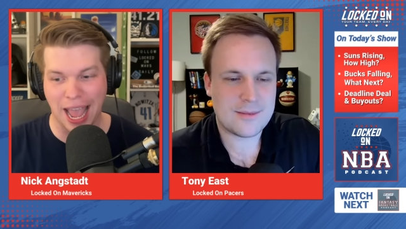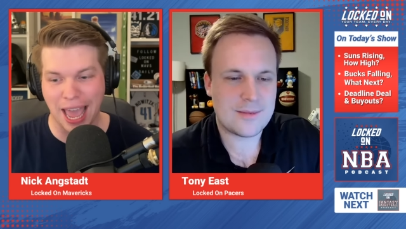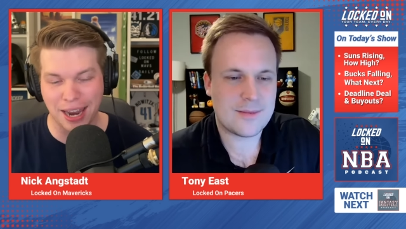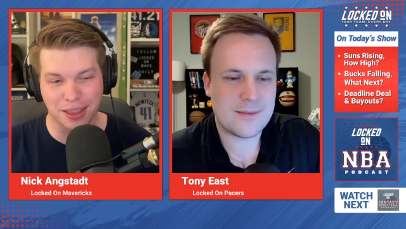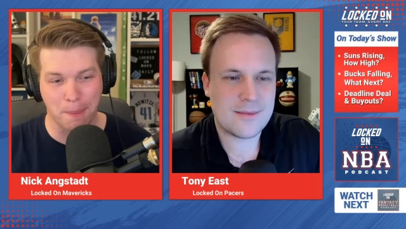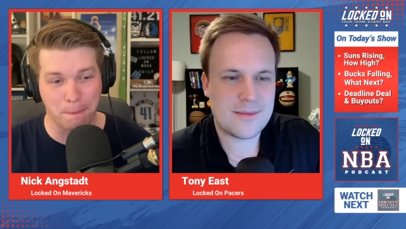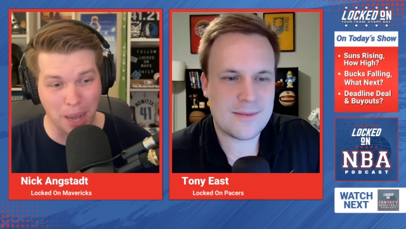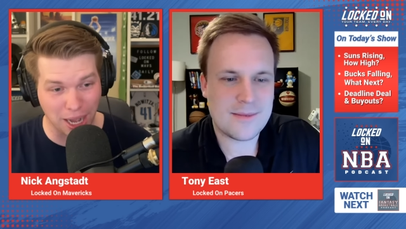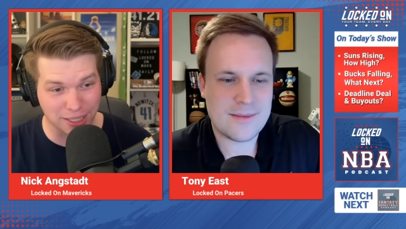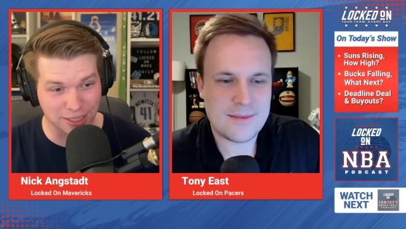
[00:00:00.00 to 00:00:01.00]
Speaker 1: And the
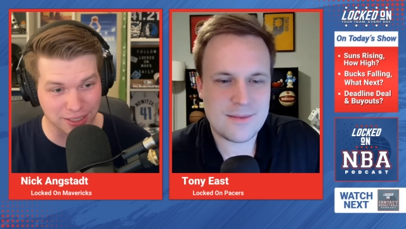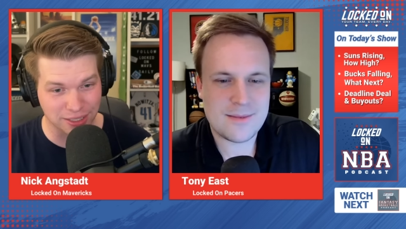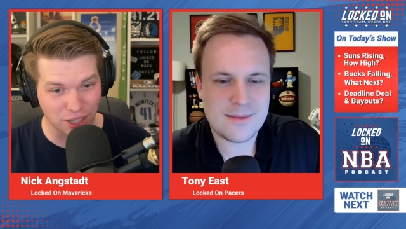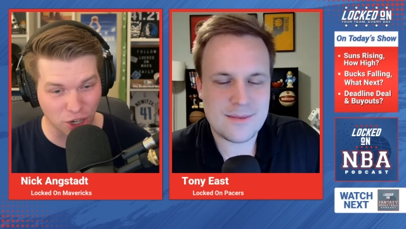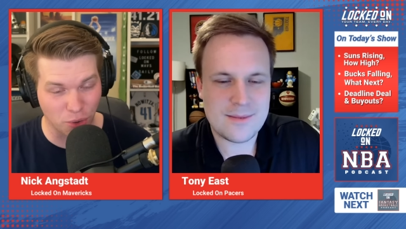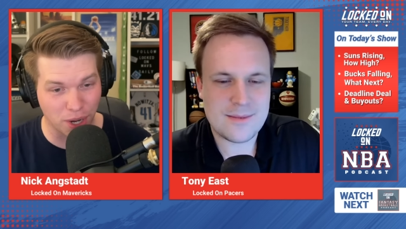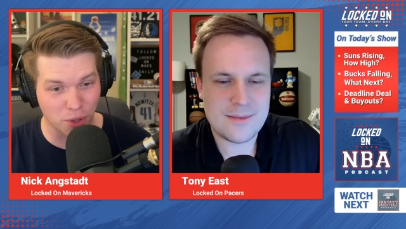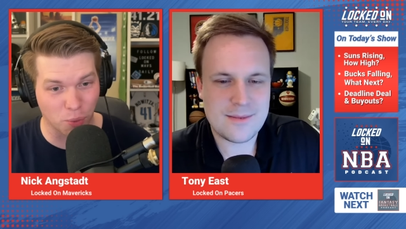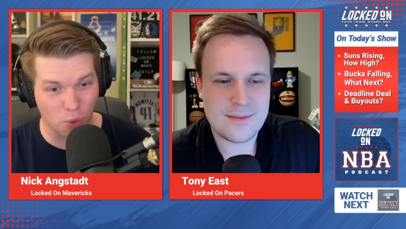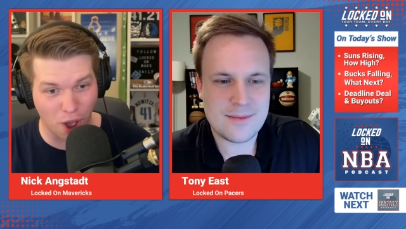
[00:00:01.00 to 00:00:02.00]
Bucks are going in
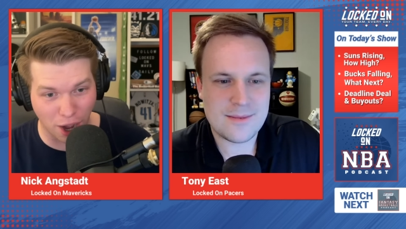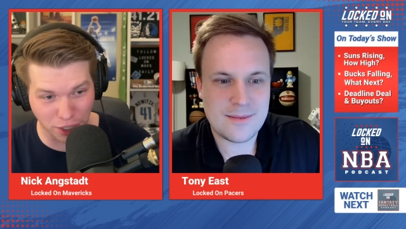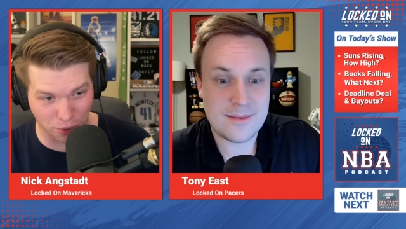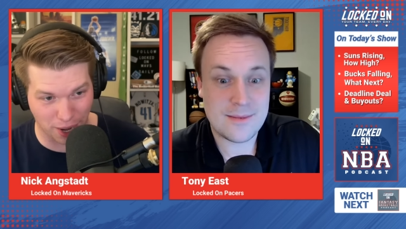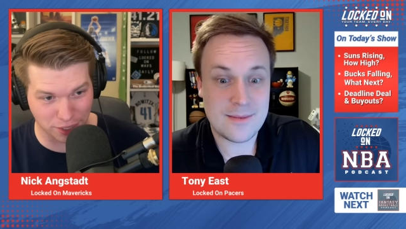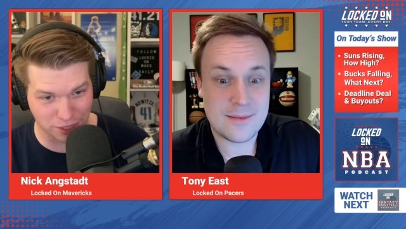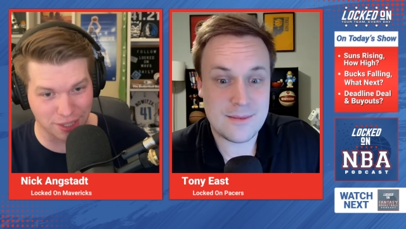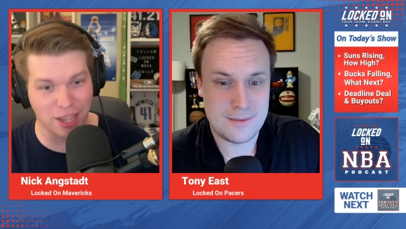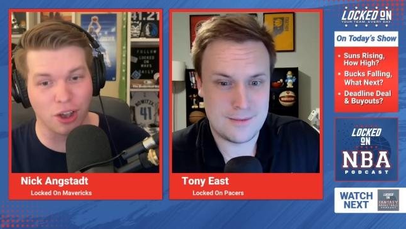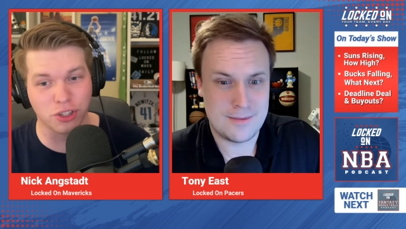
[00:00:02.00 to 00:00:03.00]
the wrong direction.
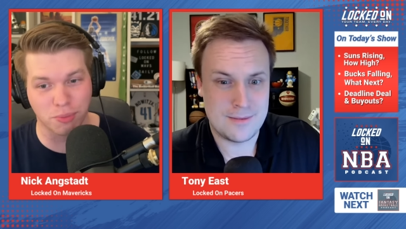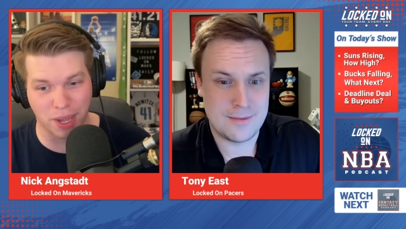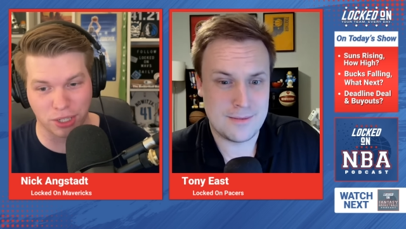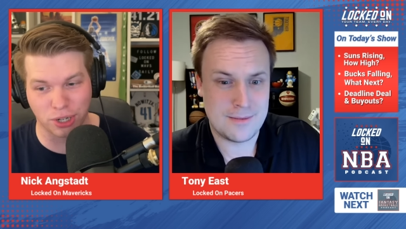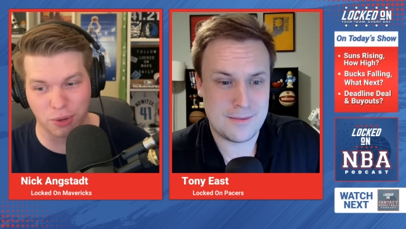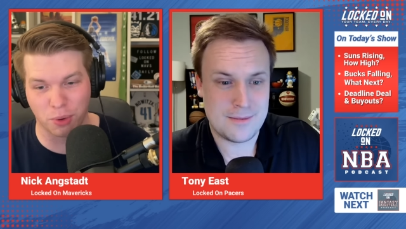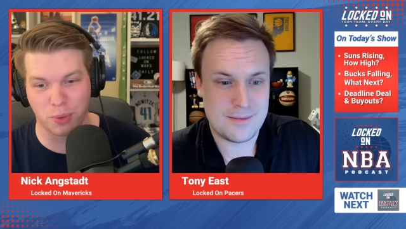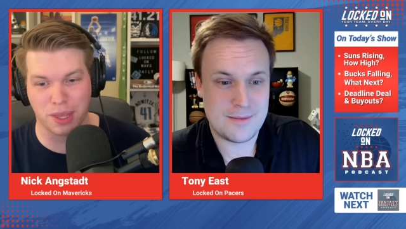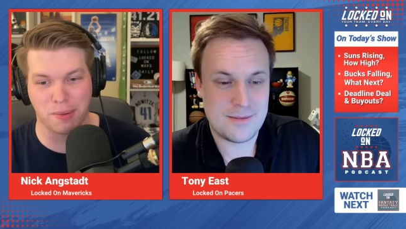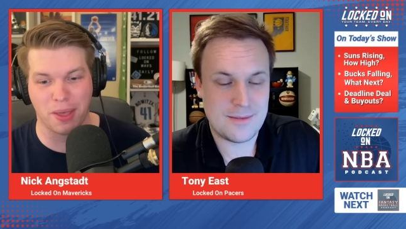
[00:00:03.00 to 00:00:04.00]
They also made a trade. What do
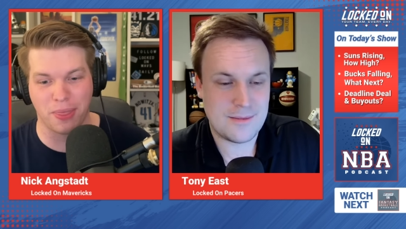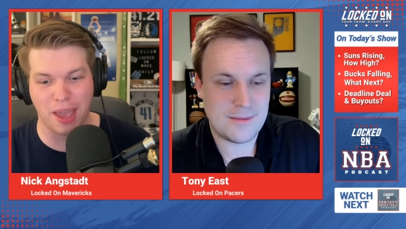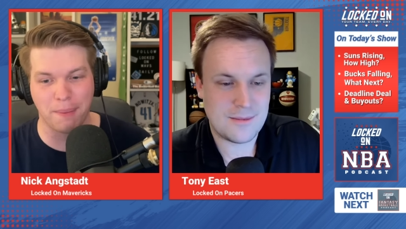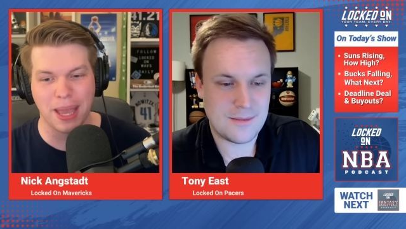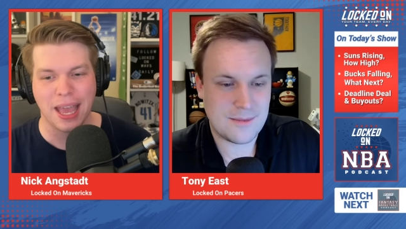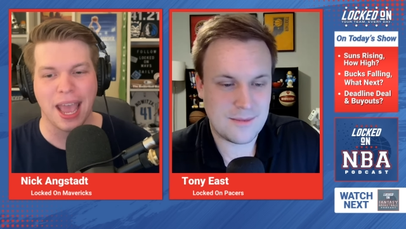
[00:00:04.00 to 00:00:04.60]
we think about them?